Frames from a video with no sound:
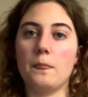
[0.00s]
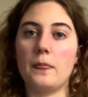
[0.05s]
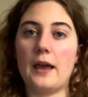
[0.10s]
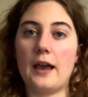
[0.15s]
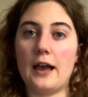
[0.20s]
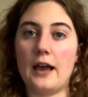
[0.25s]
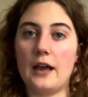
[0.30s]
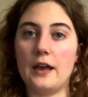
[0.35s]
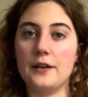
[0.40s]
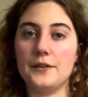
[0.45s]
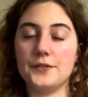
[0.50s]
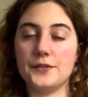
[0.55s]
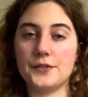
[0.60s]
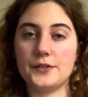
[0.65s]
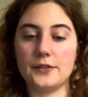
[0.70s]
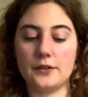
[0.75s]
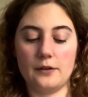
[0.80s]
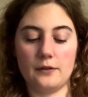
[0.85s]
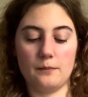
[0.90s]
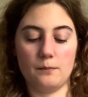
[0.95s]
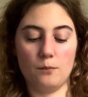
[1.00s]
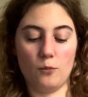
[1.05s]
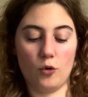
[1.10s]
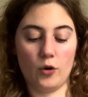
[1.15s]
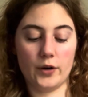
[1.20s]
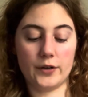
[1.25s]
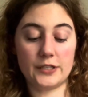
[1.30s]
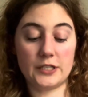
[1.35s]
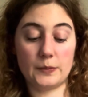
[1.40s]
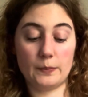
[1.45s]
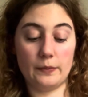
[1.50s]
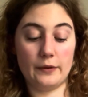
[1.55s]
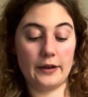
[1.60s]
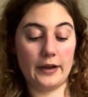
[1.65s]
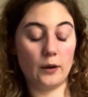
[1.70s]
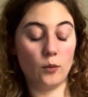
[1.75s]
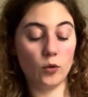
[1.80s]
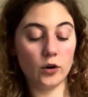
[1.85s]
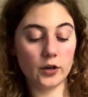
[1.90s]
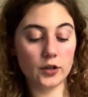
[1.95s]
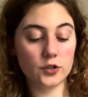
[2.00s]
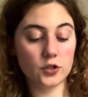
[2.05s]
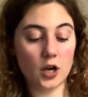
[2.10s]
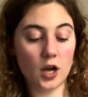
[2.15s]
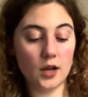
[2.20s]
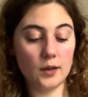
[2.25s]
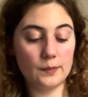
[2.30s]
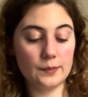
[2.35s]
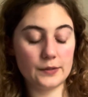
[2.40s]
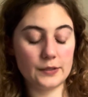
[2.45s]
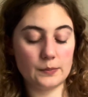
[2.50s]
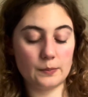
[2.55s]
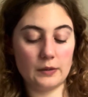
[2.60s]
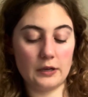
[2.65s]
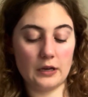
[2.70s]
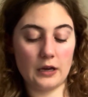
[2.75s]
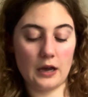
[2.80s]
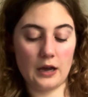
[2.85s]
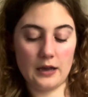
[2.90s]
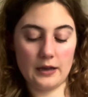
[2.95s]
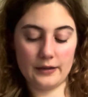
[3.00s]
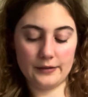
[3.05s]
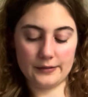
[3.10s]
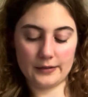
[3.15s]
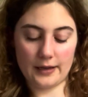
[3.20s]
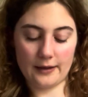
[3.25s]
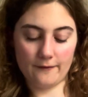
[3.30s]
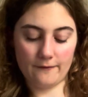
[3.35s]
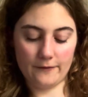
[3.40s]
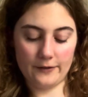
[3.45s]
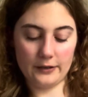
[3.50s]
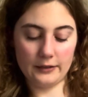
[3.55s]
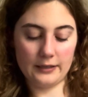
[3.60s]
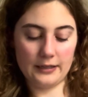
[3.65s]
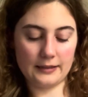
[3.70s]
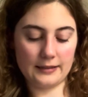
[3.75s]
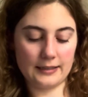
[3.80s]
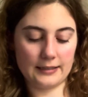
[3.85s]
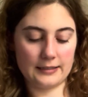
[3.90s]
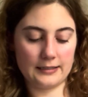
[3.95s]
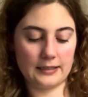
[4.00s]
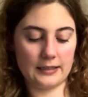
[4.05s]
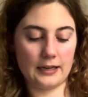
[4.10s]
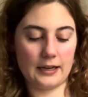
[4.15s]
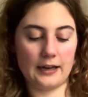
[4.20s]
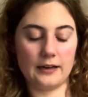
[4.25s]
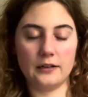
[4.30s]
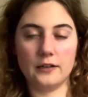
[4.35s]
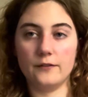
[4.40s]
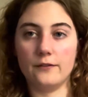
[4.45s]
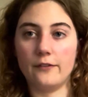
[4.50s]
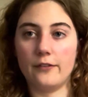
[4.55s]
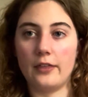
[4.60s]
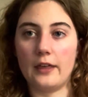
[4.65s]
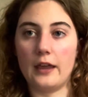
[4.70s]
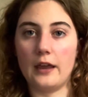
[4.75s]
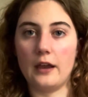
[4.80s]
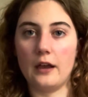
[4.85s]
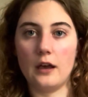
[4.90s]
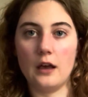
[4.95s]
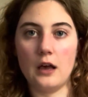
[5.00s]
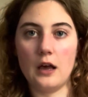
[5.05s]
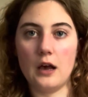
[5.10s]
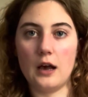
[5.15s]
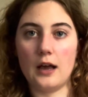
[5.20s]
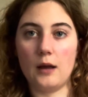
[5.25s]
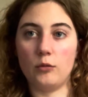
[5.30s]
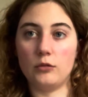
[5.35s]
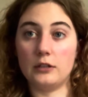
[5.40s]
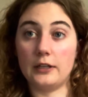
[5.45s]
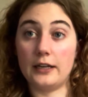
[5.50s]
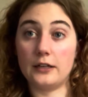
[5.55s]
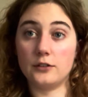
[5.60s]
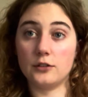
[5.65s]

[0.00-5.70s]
has more spinning workshops, because I feel like that's the kind of thing I would like